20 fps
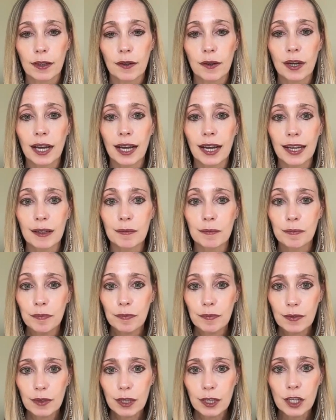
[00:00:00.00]
Okay.
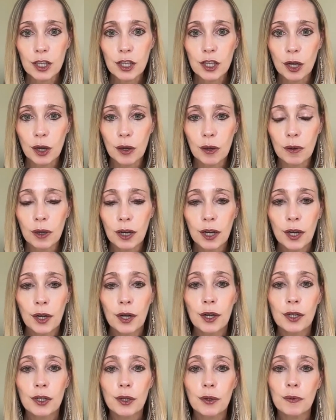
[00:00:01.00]
So,
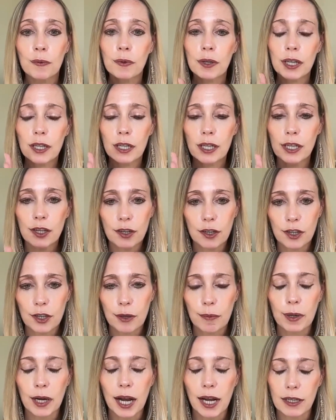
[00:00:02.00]
so really start
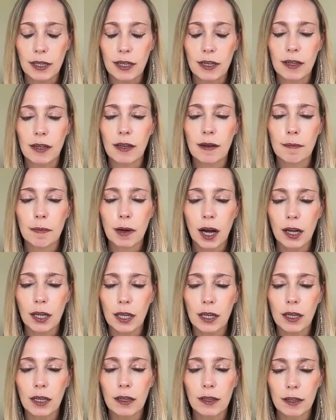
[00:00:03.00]
to practice and
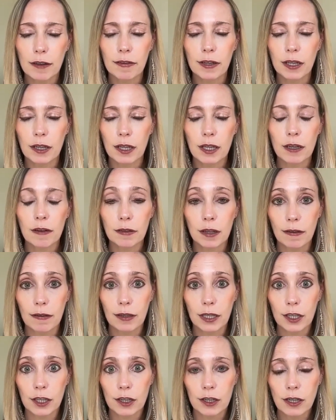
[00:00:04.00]
embody the feeling of
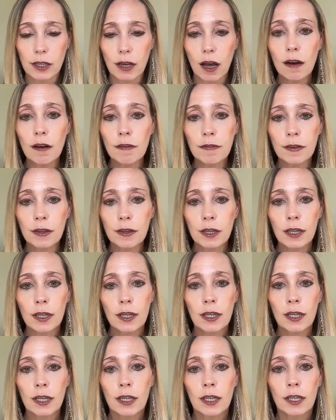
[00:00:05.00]
loving yourself.
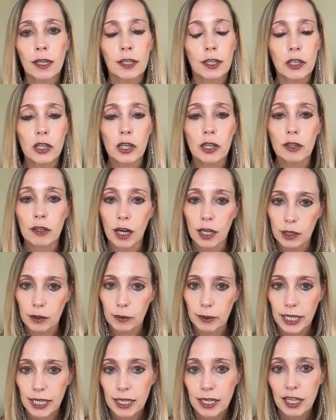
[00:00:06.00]
There's a lot of
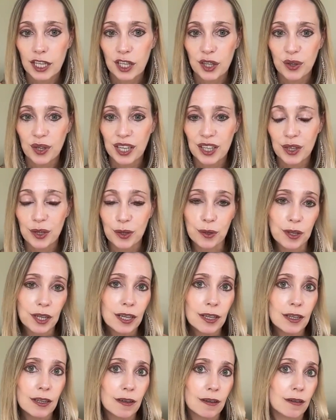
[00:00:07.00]
ways that you can do
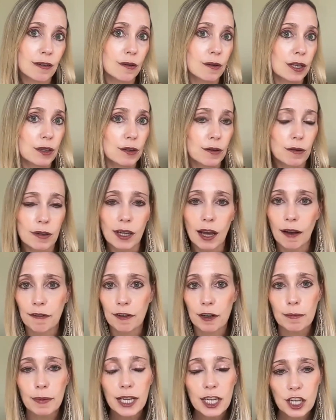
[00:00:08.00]
this. You can use
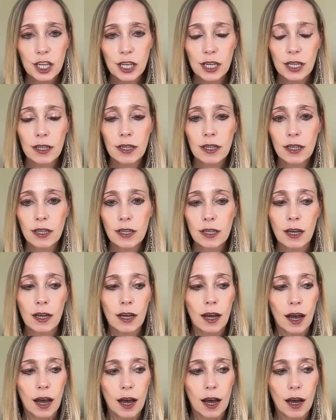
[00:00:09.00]
affirmations.
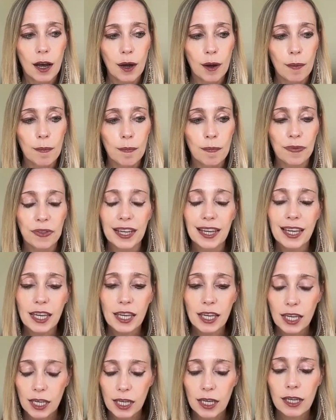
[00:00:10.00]
The
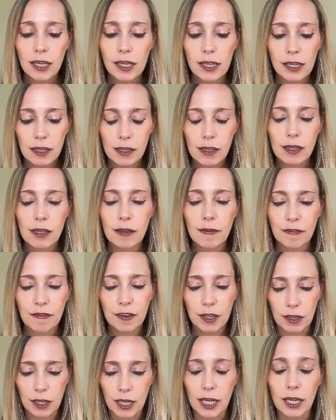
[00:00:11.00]
key is
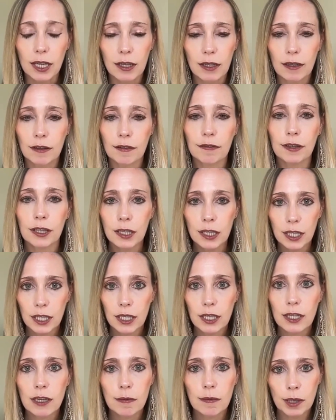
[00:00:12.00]
feeling
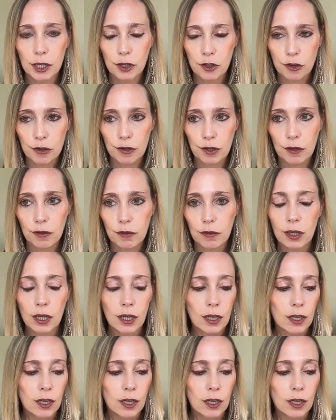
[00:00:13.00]
it to be true.